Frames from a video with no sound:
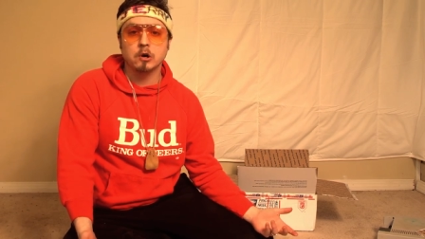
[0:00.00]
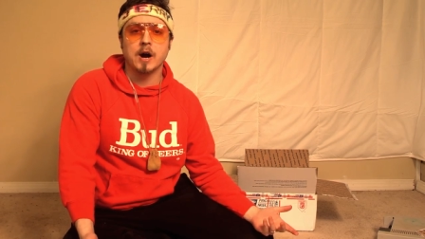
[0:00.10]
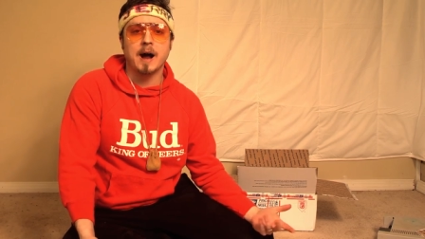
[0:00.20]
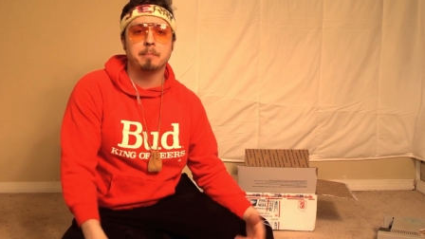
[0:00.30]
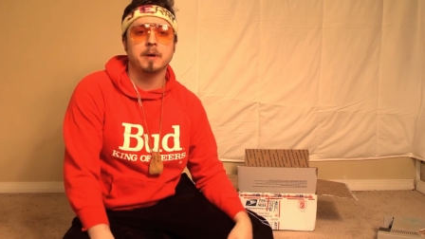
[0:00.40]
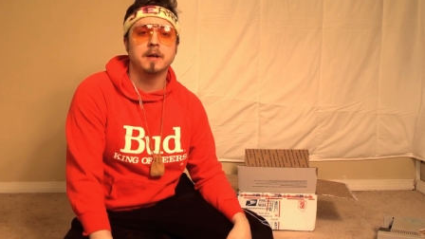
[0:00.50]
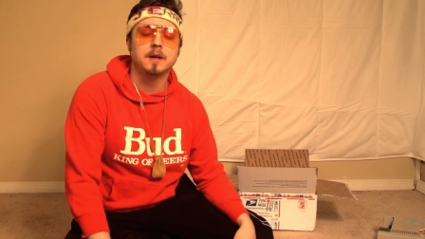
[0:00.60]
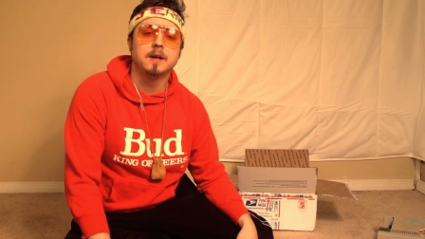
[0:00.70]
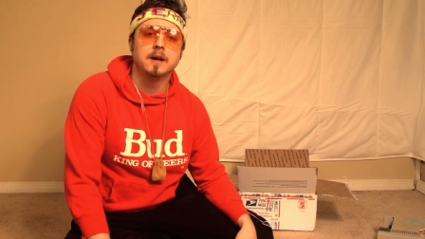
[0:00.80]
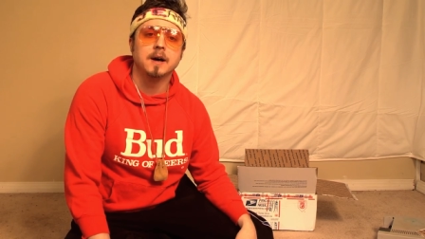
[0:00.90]
crap,
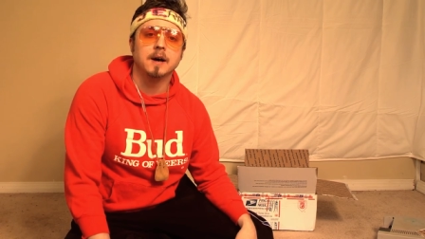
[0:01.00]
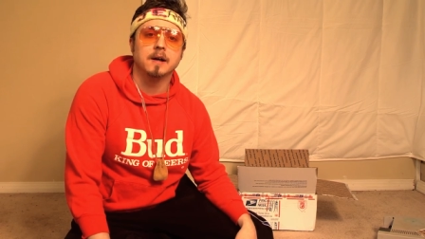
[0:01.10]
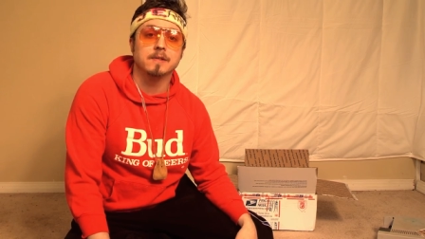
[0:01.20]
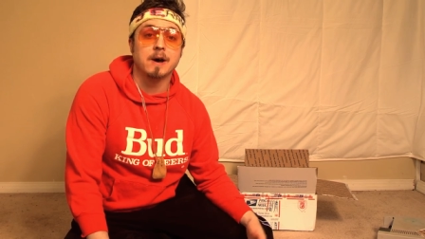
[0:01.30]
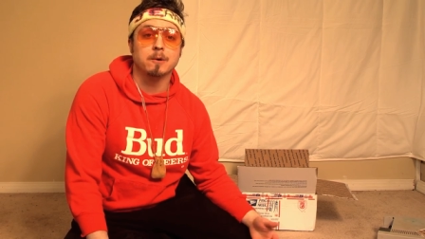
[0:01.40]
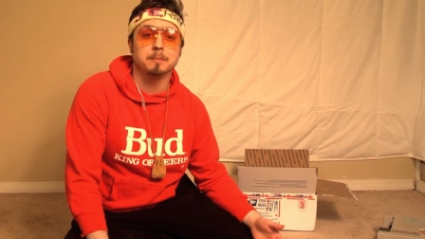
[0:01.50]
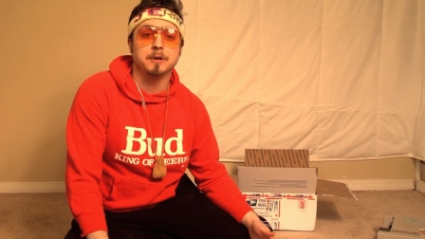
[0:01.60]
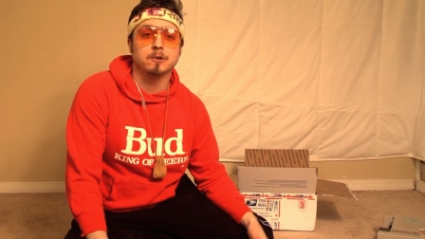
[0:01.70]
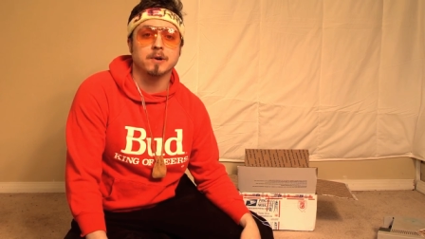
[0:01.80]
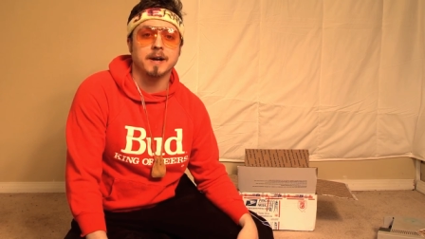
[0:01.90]
uh, that would
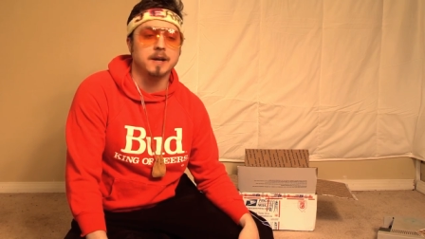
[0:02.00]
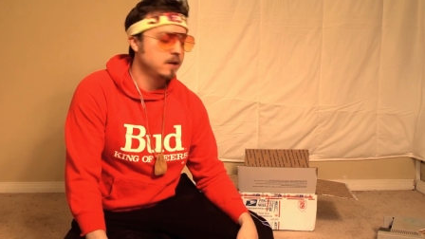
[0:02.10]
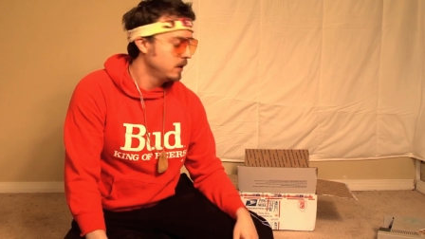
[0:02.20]
be great.